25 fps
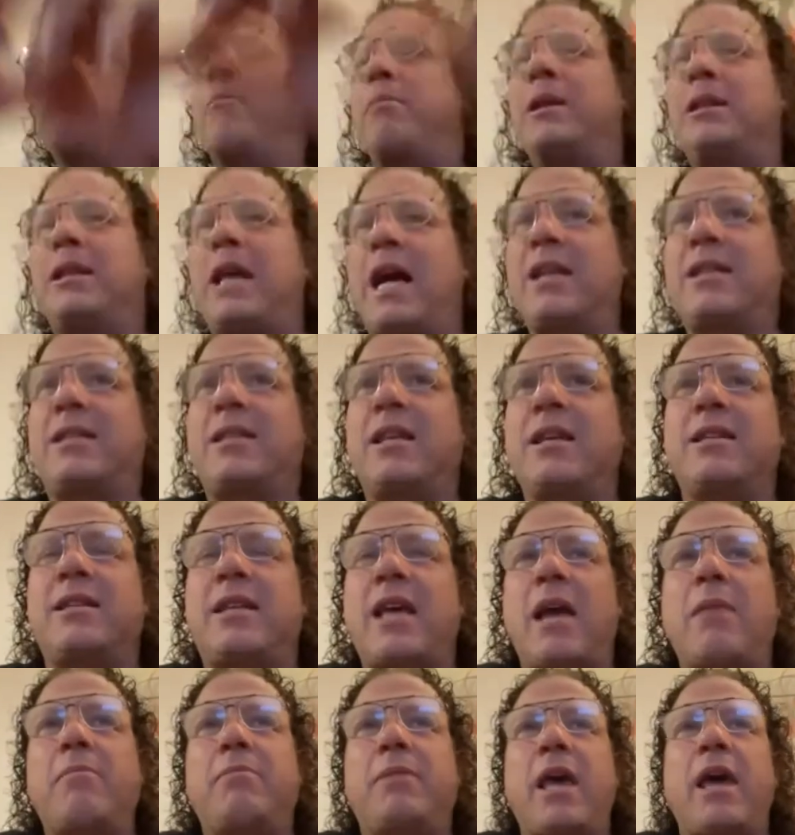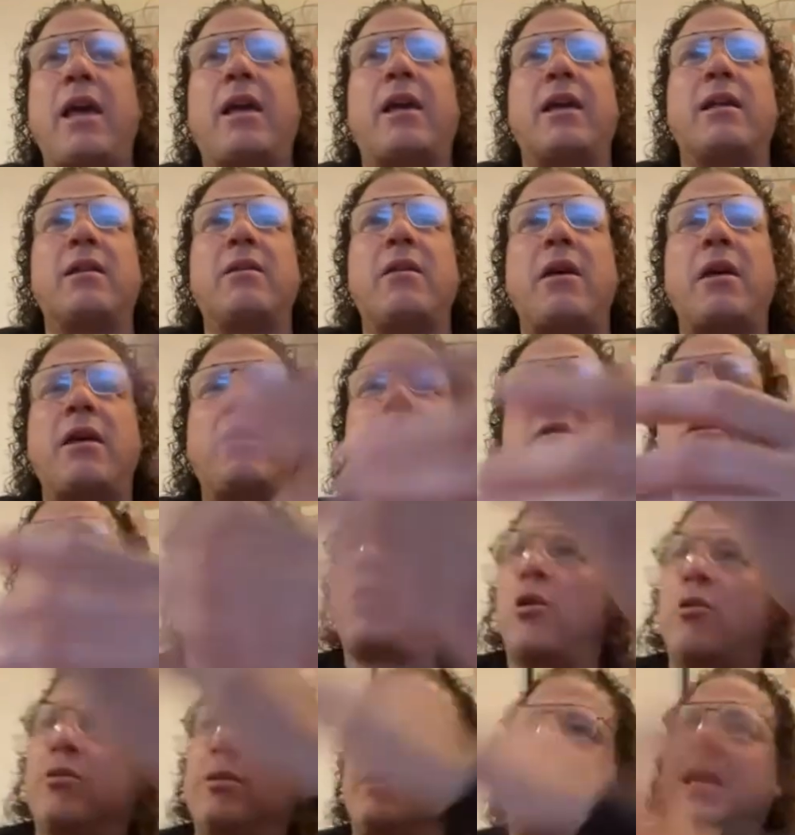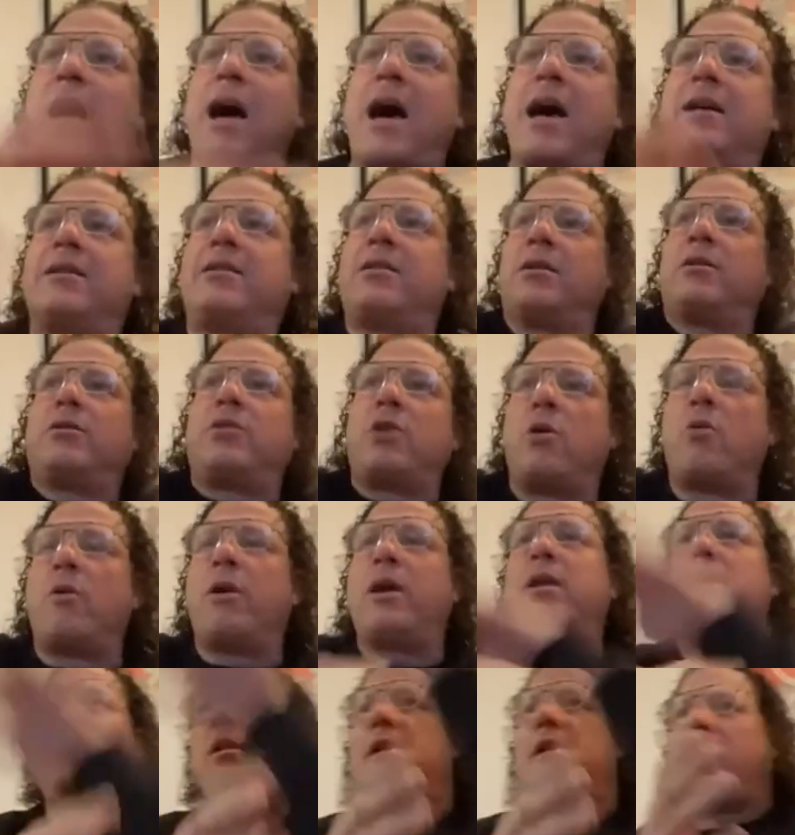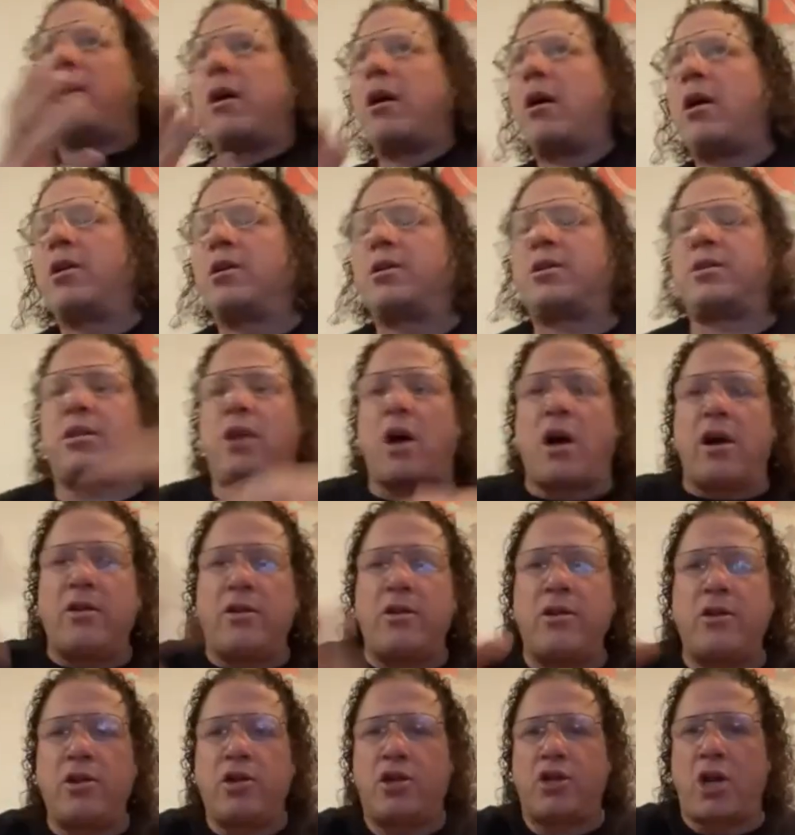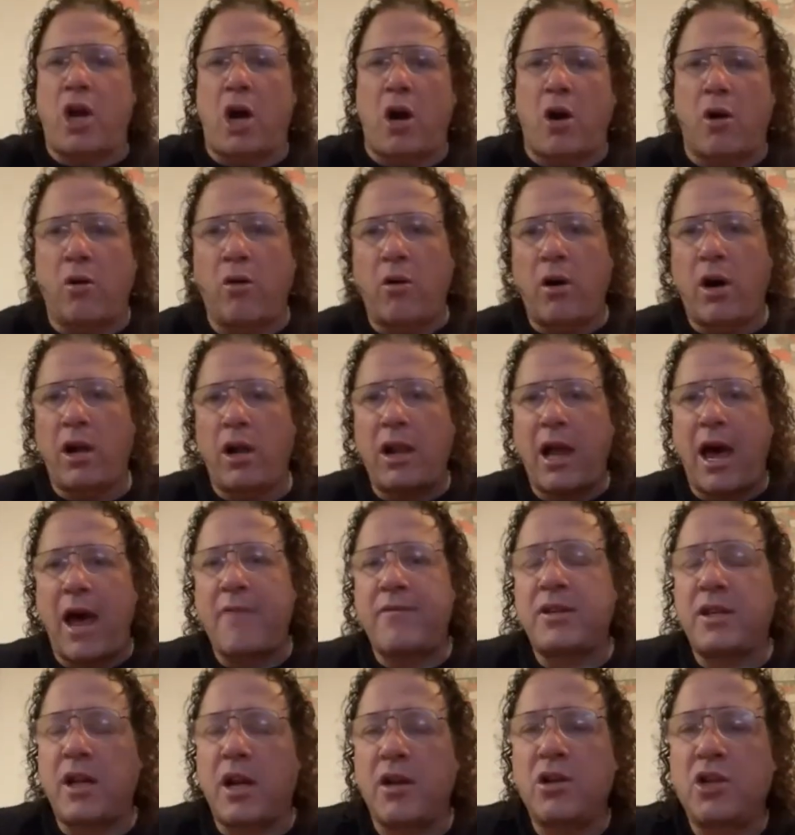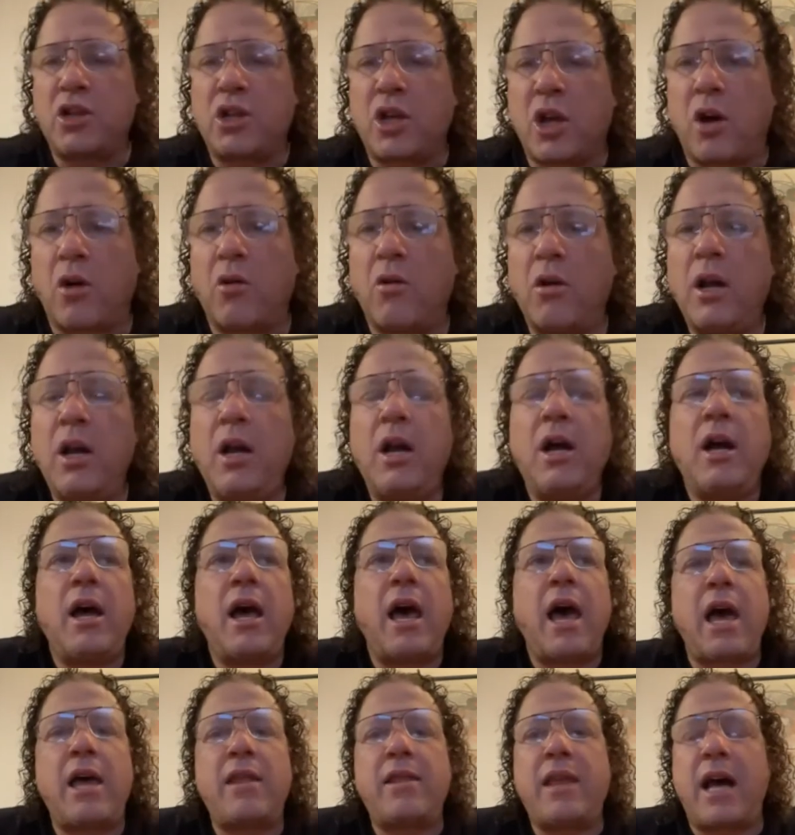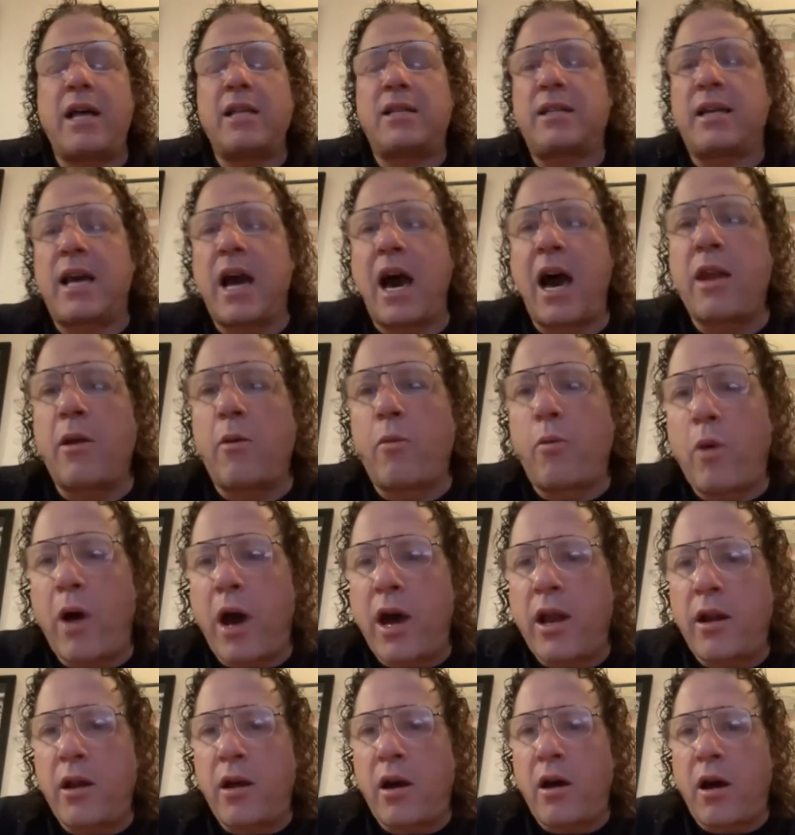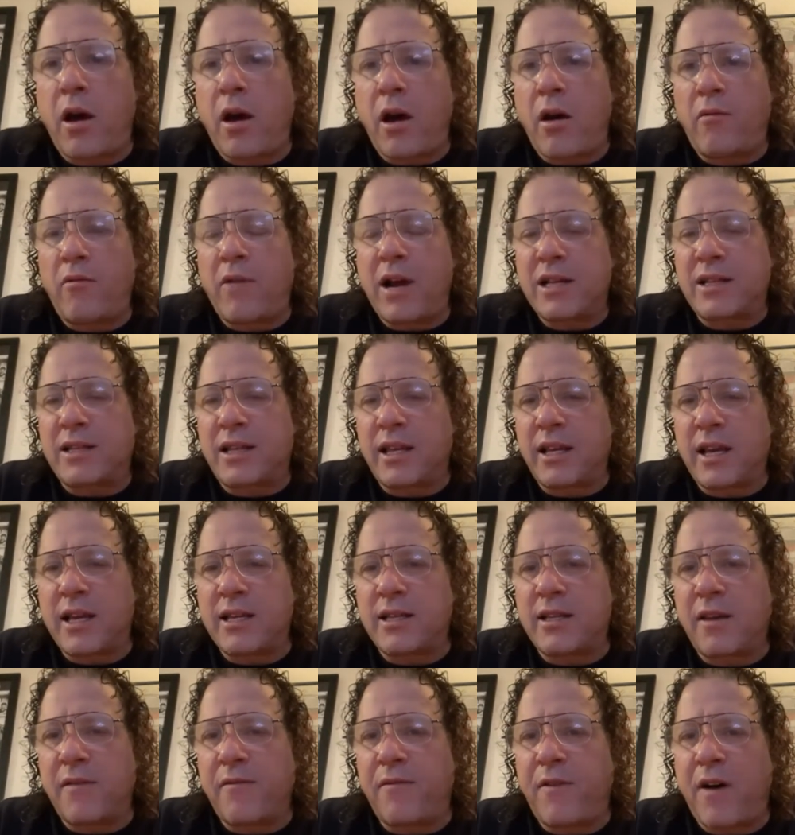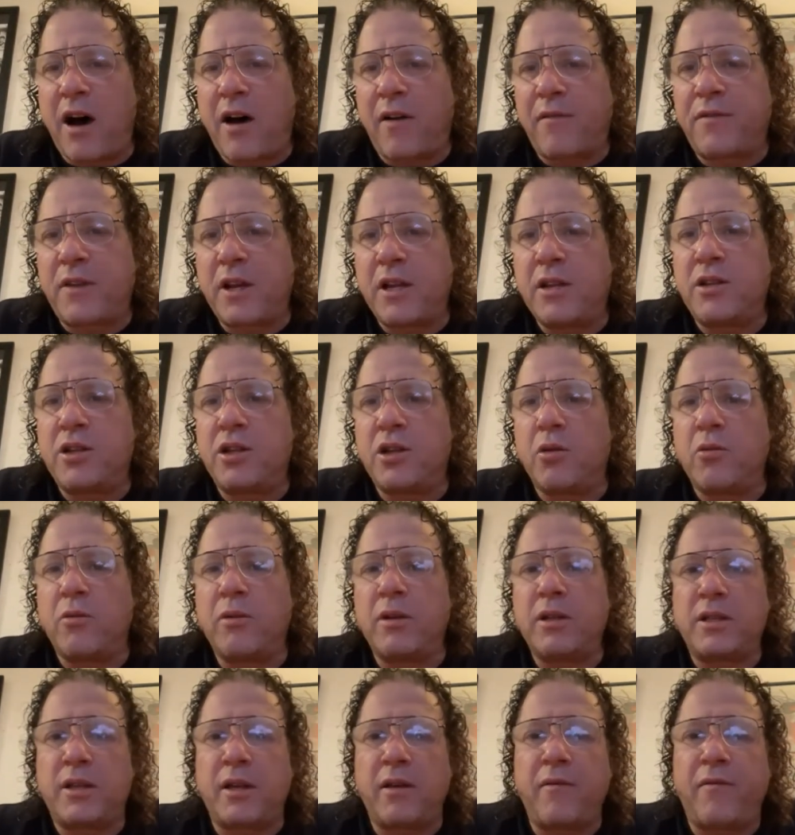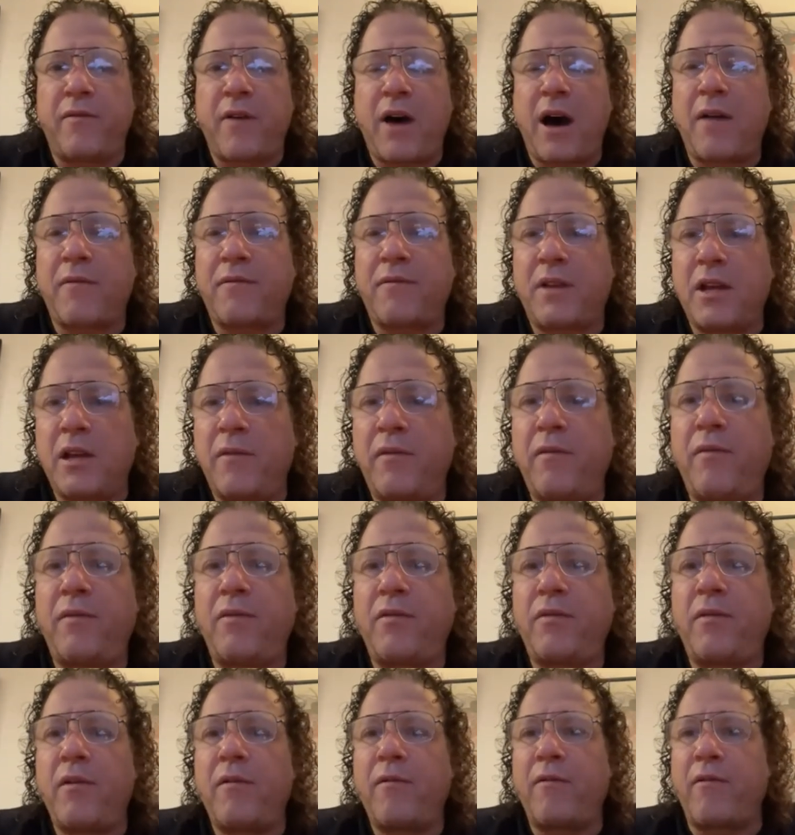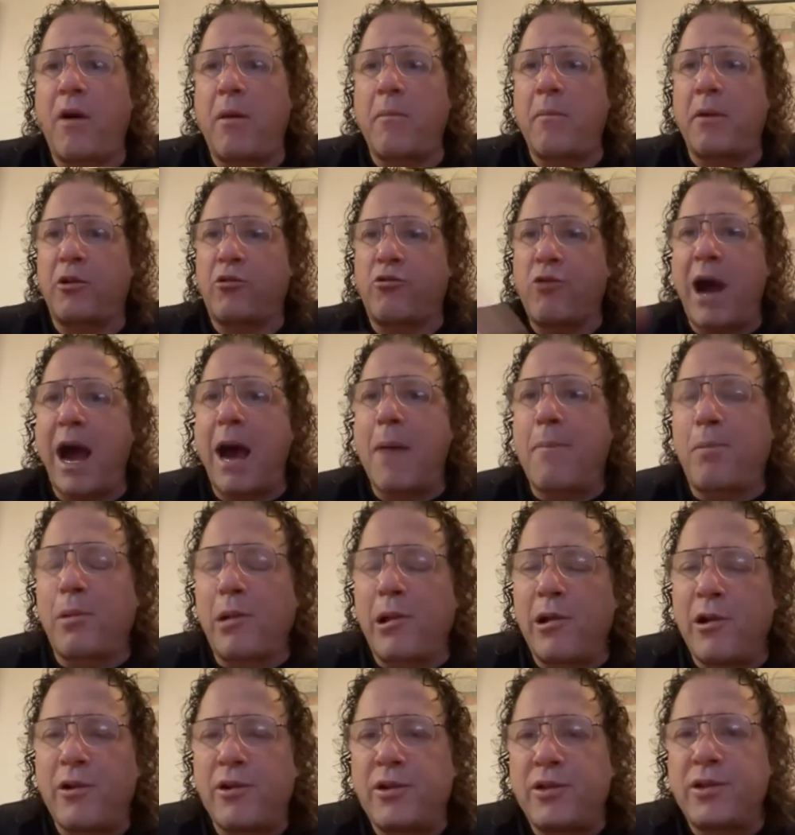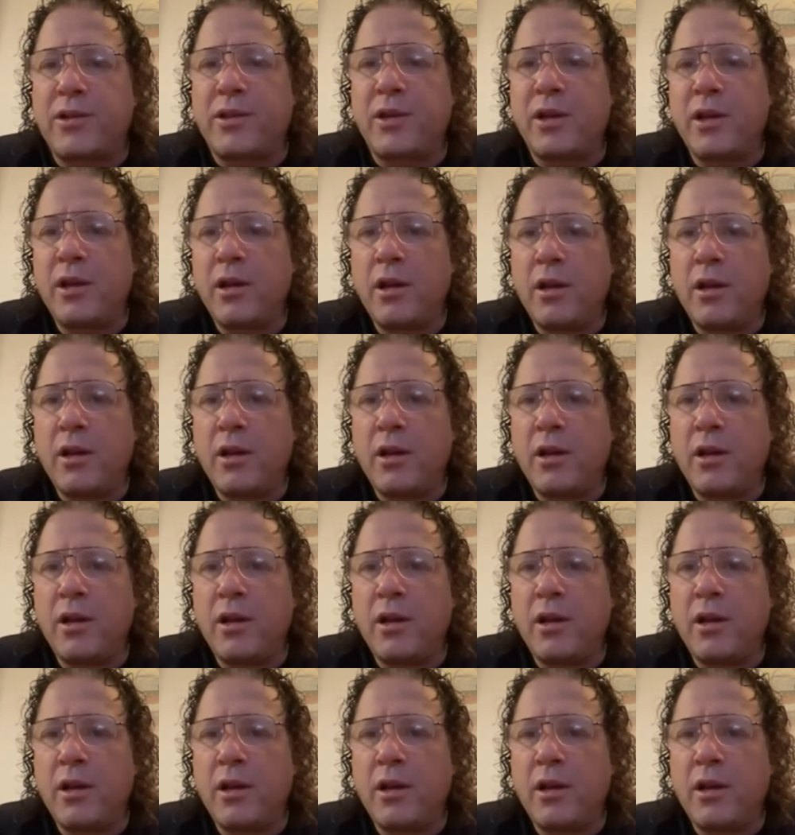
But that's the same thing. Those guys are doing a live stunt show. And that's kind of what wrestling has evolved into. It's evolved from a grappler's